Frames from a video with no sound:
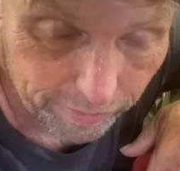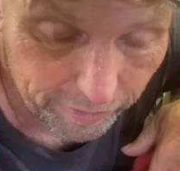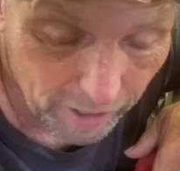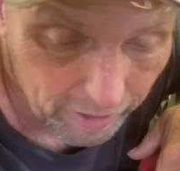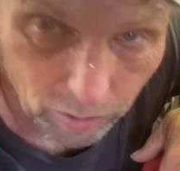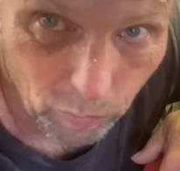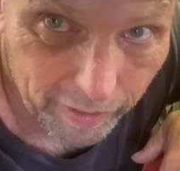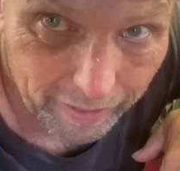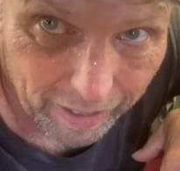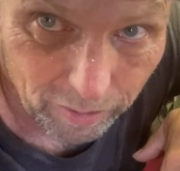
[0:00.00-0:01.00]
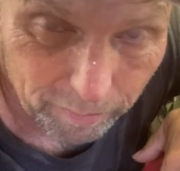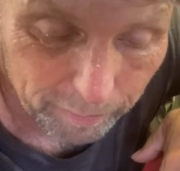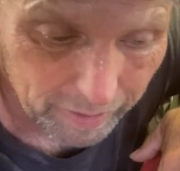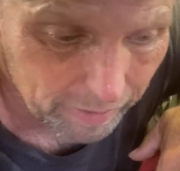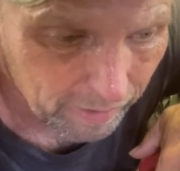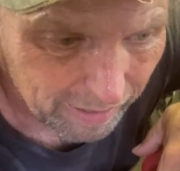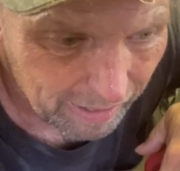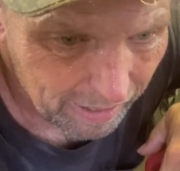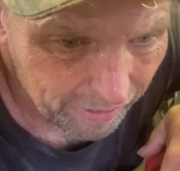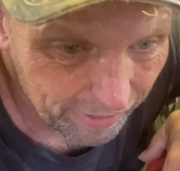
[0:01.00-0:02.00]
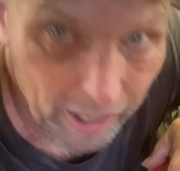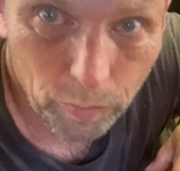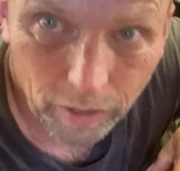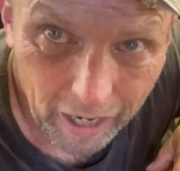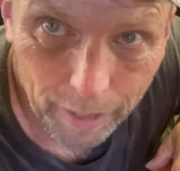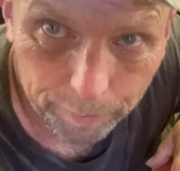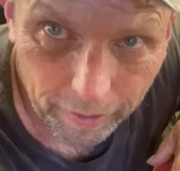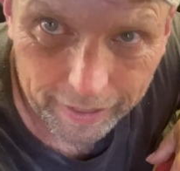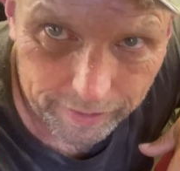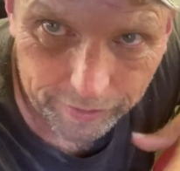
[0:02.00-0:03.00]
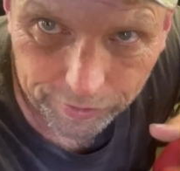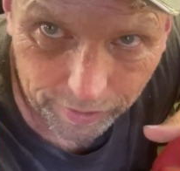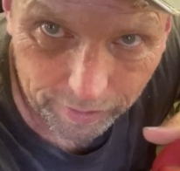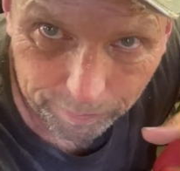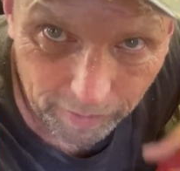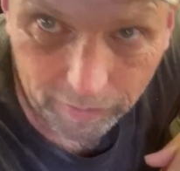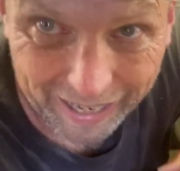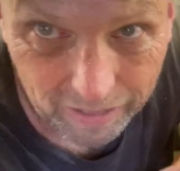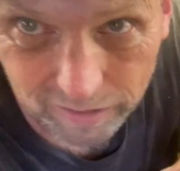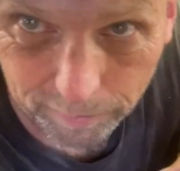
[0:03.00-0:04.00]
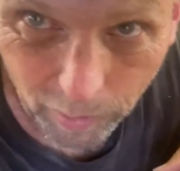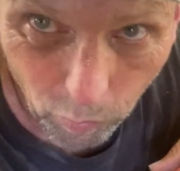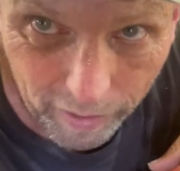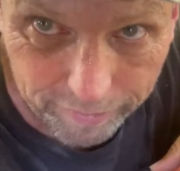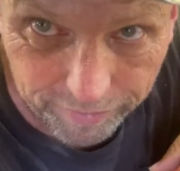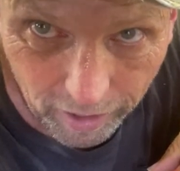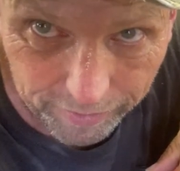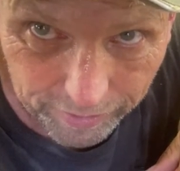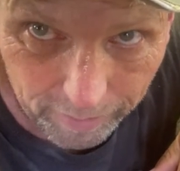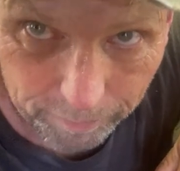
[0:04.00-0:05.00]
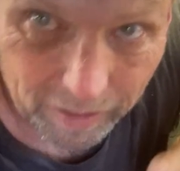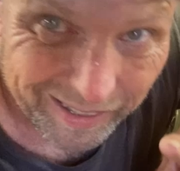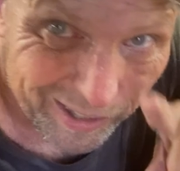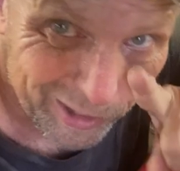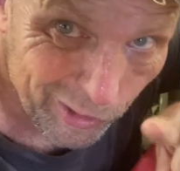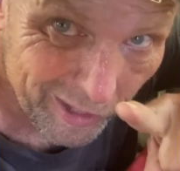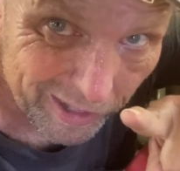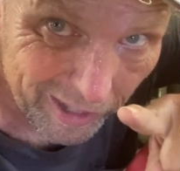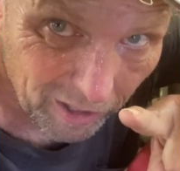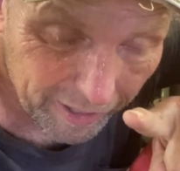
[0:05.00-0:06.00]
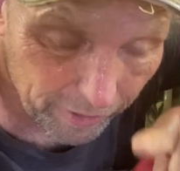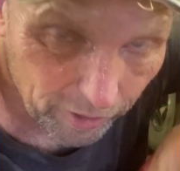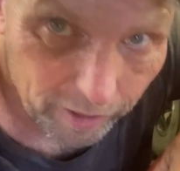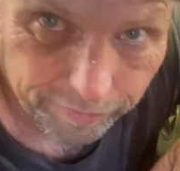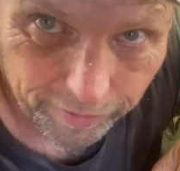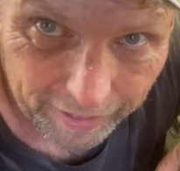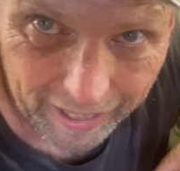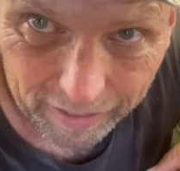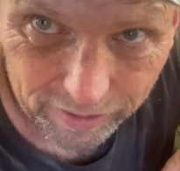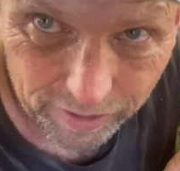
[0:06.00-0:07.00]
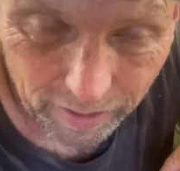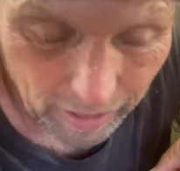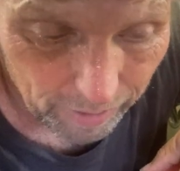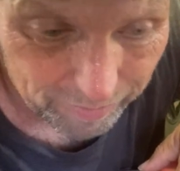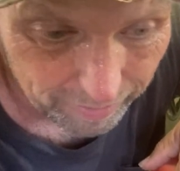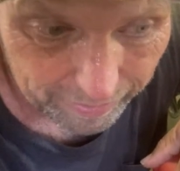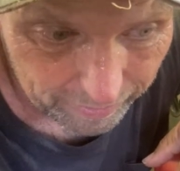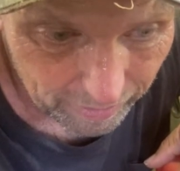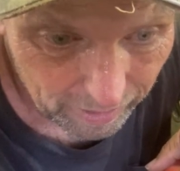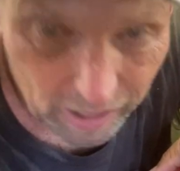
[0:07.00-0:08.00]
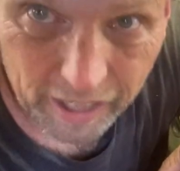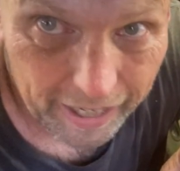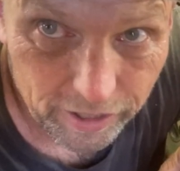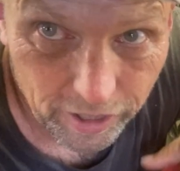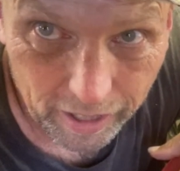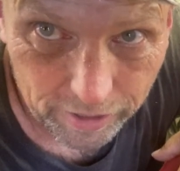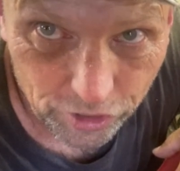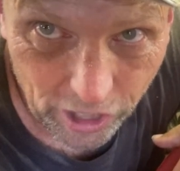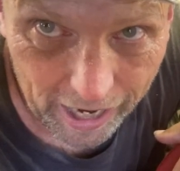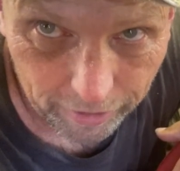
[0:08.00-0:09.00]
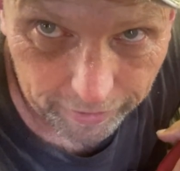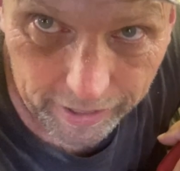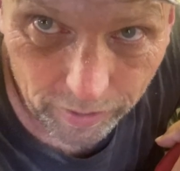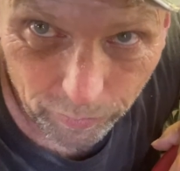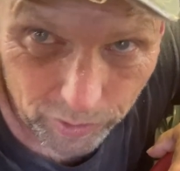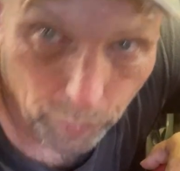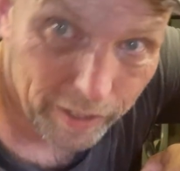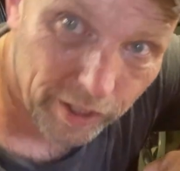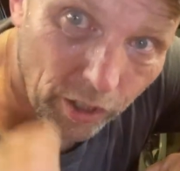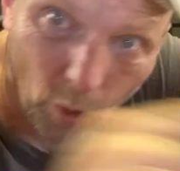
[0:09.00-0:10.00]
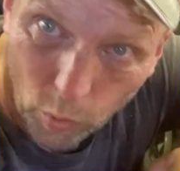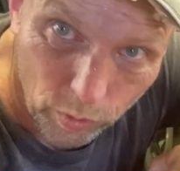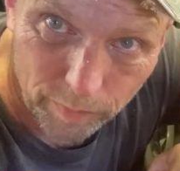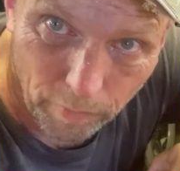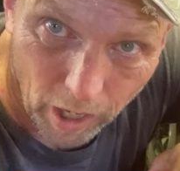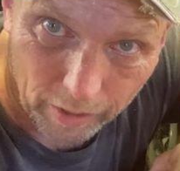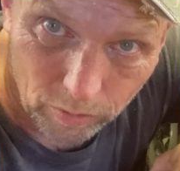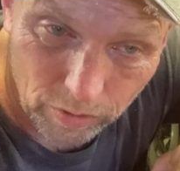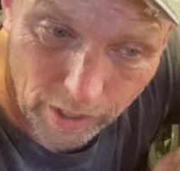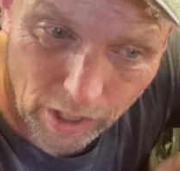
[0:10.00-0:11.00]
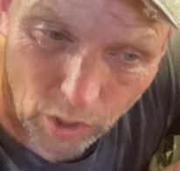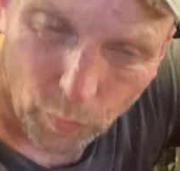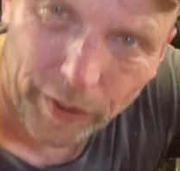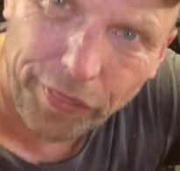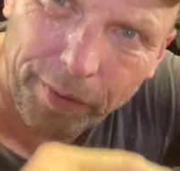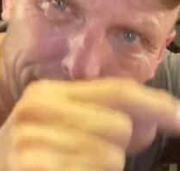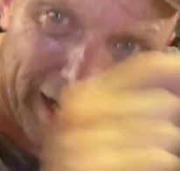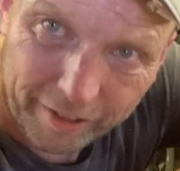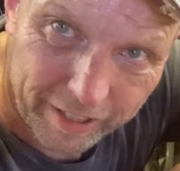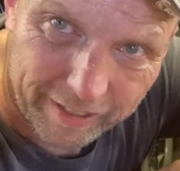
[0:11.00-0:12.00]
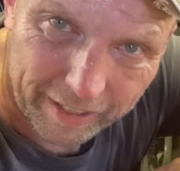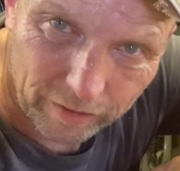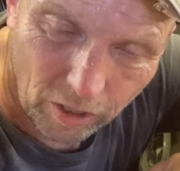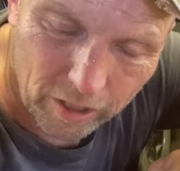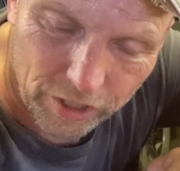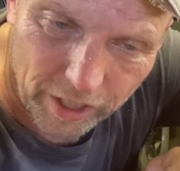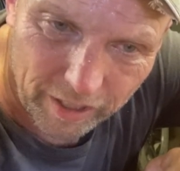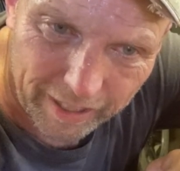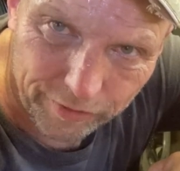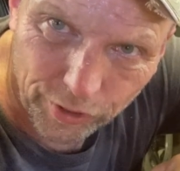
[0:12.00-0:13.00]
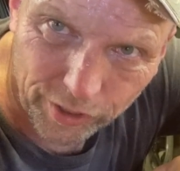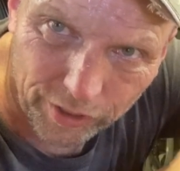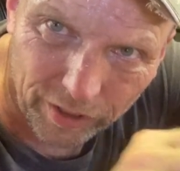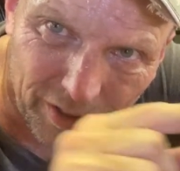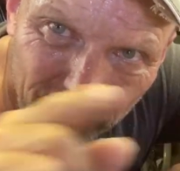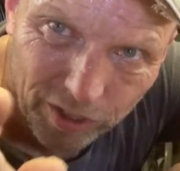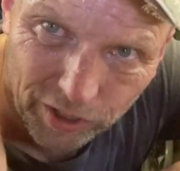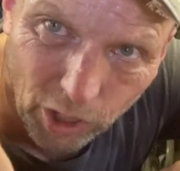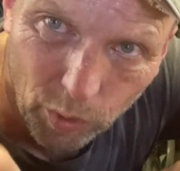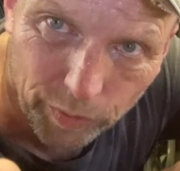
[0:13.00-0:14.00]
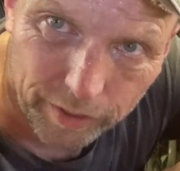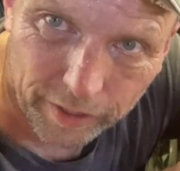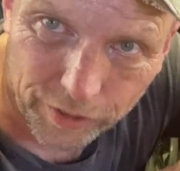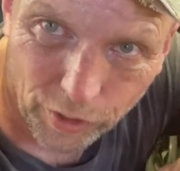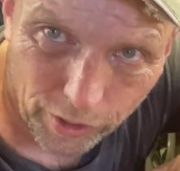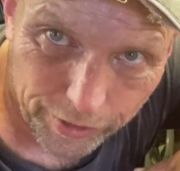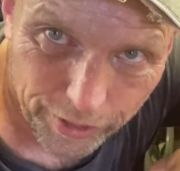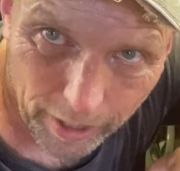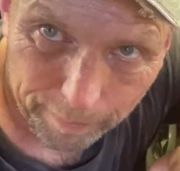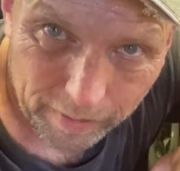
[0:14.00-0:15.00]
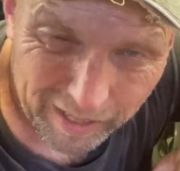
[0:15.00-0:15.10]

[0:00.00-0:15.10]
They're not going to wear out, but they were high price. I should, my, actually my wife got them you can yell at her for that. I was like, and she got the Jackery, which was the older model with the battery technology that took slower to charge up.